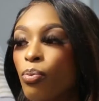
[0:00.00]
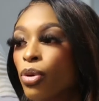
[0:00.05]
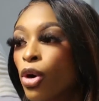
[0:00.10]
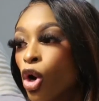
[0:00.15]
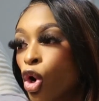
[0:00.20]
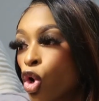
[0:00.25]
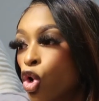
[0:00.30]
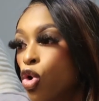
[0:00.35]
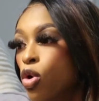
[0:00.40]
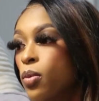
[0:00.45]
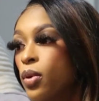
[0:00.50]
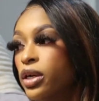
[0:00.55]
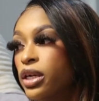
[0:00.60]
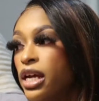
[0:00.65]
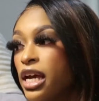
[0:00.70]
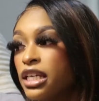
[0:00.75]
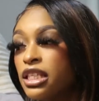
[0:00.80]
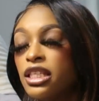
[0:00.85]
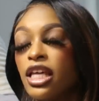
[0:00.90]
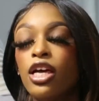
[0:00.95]
Boom.
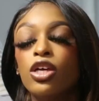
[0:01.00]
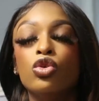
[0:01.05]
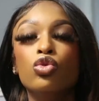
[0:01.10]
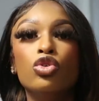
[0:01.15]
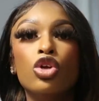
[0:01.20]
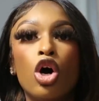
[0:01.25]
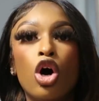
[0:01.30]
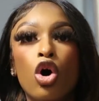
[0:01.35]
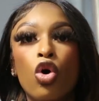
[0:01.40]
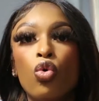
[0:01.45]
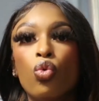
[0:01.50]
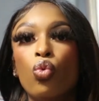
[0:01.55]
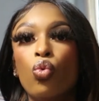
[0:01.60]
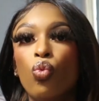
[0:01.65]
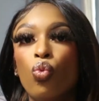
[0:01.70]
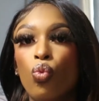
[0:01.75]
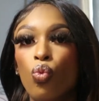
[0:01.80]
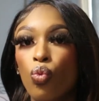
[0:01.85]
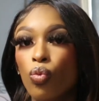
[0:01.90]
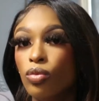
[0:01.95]
Next thing you know,
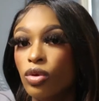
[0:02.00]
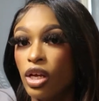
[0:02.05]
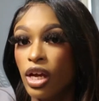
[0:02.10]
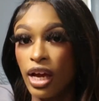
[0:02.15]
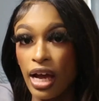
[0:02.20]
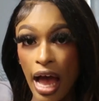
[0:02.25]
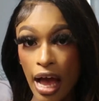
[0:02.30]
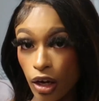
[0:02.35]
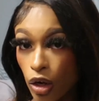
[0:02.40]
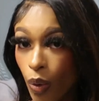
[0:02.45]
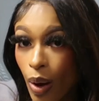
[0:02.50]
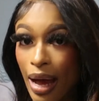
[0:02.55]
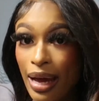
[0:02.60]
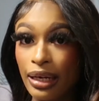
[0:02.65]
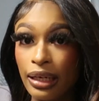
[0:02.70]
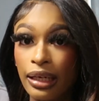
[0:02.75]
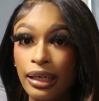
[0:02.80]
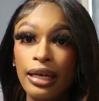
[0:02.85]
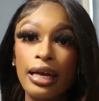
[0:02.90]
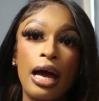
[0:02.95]
it got
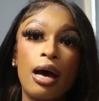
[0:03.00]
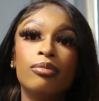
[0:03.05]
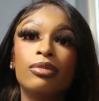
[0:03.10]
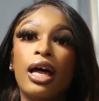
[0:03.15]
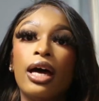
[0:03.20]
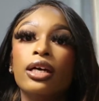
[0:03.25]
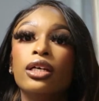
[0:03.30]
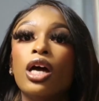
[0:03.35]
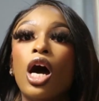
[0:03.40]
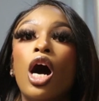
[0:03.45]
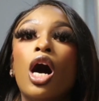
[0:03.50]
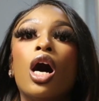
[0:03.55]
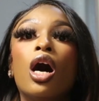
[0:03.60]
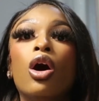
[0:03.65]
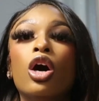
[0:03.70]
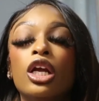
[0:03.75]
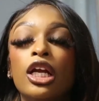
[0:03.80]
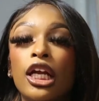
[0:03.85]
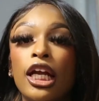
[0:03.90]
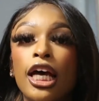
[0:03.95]
quiet again. I'm like,
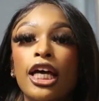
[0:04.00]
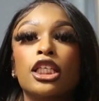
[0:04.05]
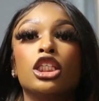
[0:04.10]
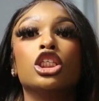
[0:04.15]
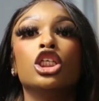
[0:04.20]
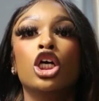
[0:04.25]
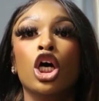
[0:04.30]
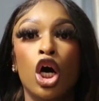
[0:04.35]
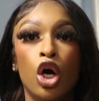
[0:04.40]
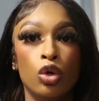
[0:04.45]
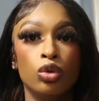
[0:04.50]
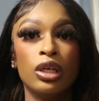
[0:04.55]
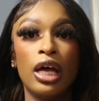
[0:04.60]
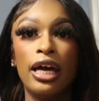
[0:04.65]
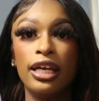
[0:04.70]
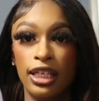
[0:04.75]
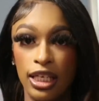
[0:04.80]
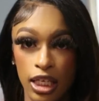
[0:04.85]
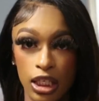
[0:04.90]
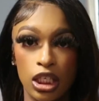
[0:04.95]
y'all, let's go.
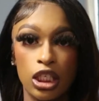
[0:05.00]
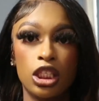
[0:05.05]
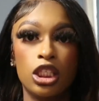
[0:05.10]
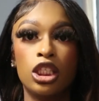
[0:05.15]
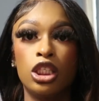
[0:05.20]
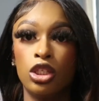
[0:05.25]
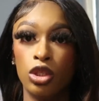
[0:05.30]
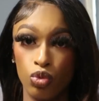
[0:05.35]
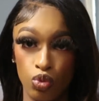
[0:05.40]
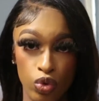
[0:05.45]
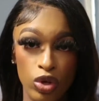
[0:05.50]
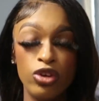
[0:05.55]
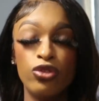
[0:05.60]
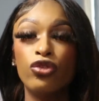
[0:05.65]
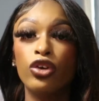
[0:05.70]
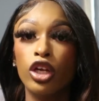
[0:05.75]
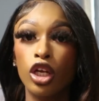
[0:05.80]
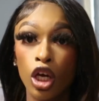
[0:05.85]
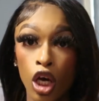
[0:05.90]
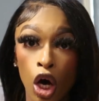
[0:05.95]
Like, we
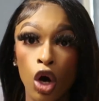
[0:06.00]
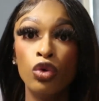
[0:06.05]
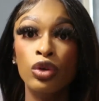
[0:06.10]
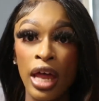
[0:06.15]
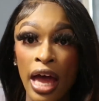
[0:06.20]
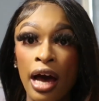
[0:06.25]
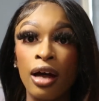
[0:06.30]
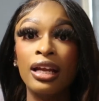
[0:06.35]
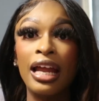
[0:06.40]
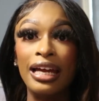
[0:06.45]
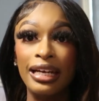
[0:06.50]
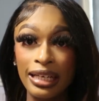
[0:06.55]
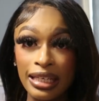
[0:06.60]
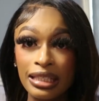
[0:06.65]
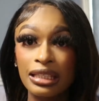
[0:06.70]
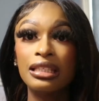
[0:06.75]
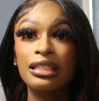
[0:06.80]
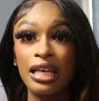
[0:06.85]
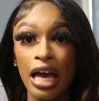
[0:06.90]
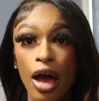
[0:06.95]
finna go now. Like,
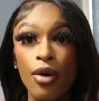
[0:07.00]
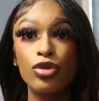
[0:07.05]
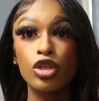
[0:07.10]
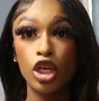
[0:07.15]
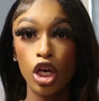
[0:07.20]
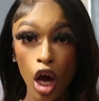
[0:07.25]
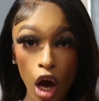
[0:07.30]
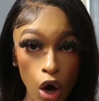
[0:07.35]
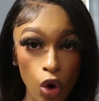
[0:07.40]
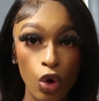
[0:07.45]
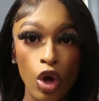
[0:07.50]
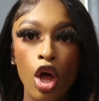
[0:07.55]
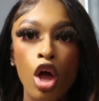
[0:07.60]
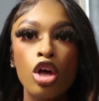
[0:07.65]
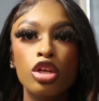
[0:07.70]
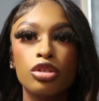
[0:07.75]
this the time to go.